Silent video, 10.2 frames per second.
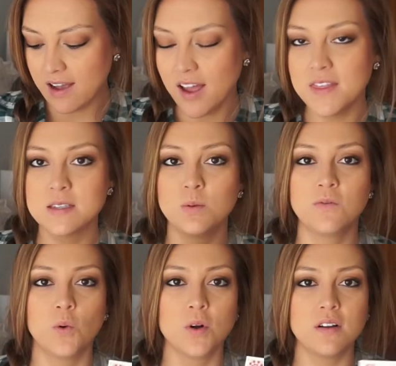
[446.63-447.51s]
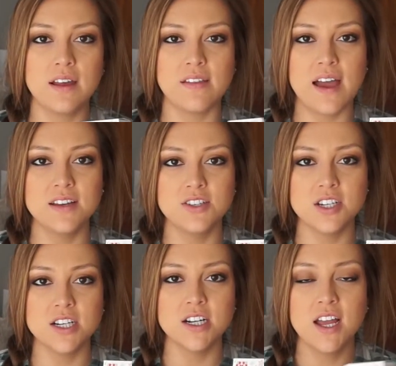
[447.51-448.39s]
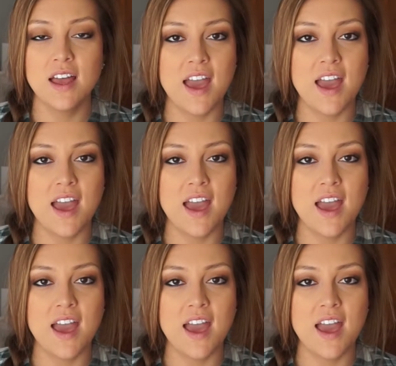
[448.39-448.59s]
I got this before, like last year,